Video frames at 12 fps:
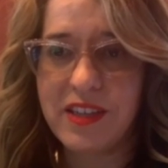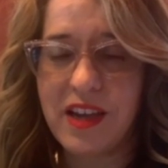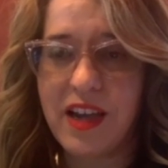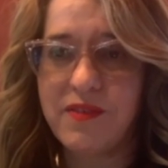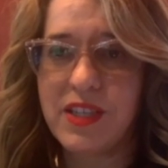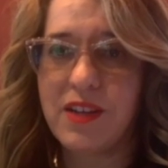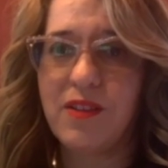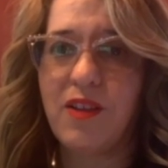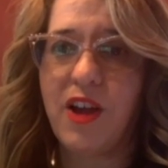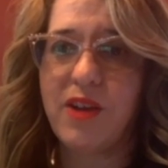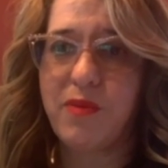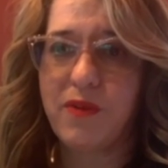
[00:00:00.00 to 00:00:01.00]
I've done a
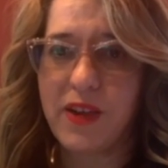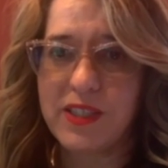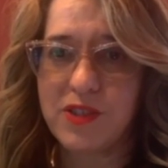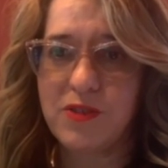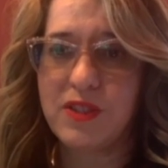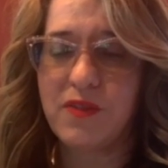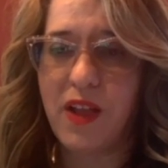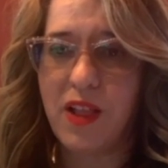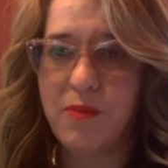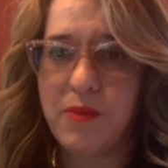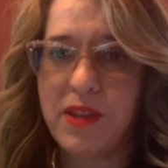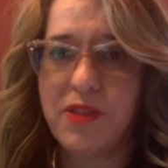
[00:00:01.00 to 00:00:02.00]
lot of professional
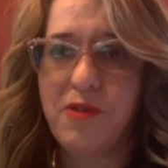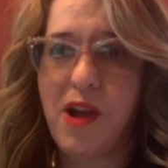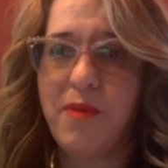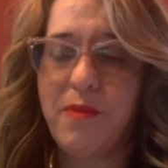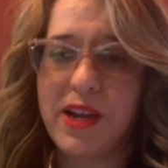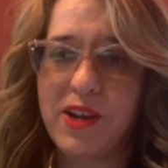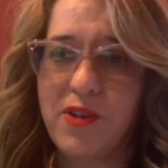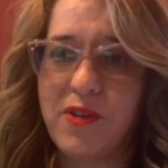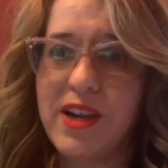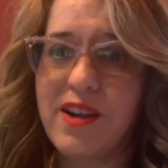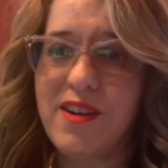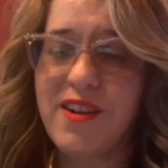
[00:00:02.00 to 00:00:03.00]
development throughout my
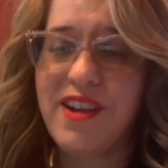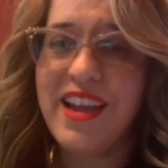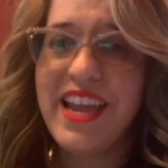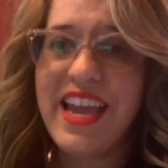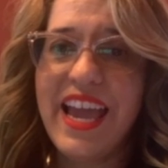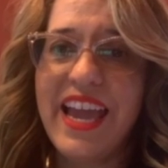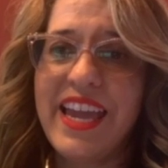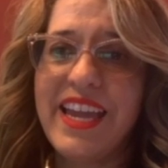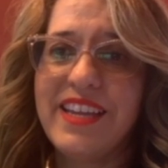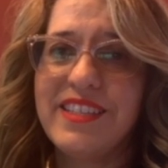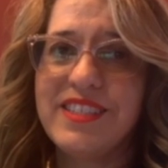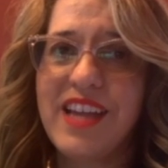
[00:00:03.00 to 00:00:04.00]
career,
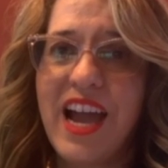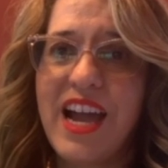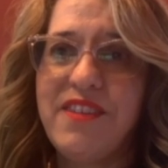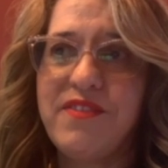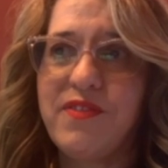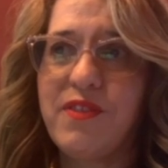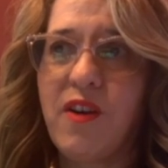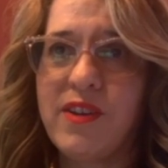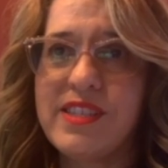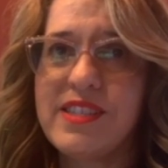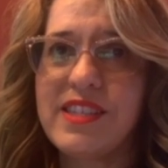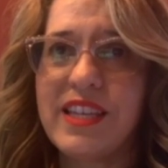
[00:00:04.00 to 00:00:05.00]
and I've
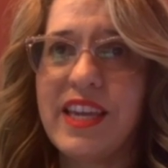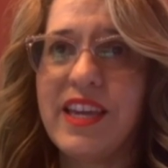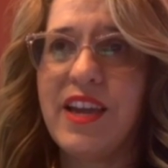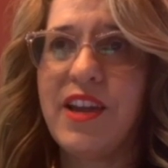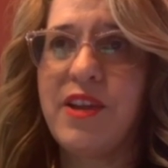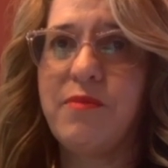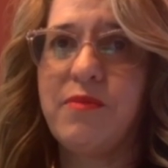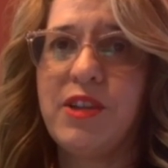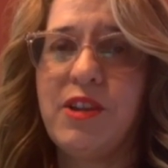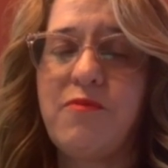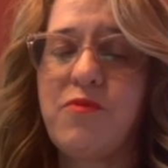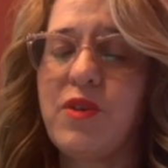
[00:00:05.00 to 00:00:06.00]
honestly, um, you know,
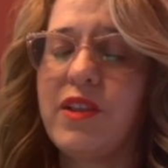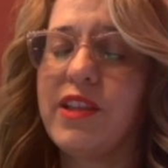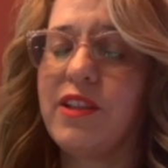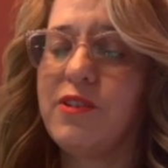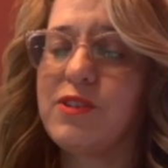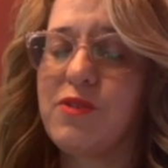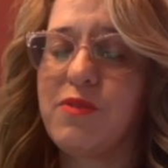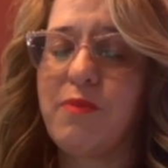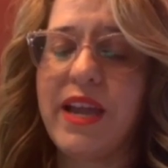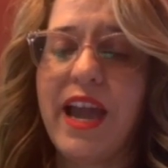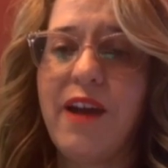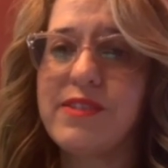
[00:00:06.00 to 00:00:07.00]
I'm really close with my
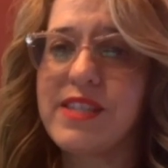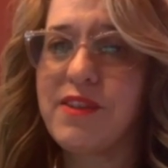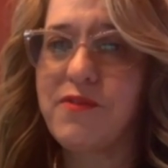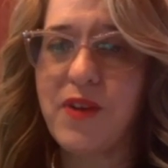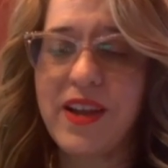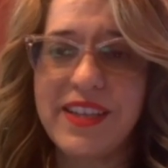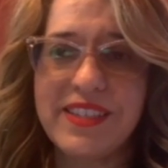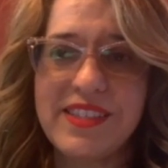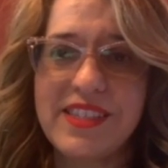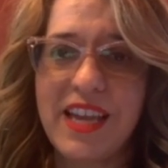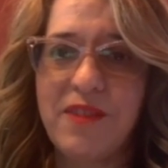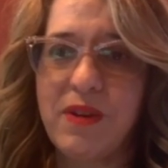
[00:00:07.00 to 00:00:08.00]
housing friends,
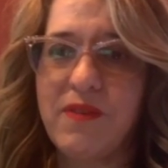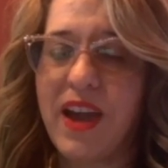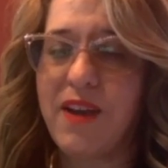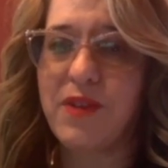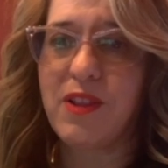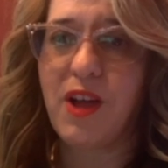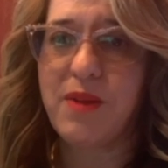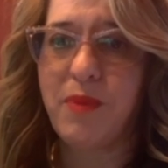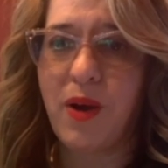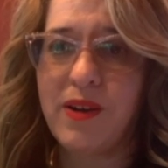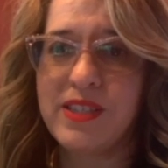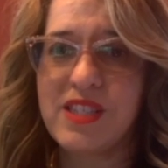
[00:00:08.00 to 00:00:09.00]
and we have a lot of
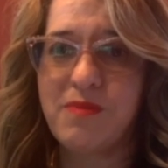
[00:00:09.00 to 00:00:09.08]
bonds.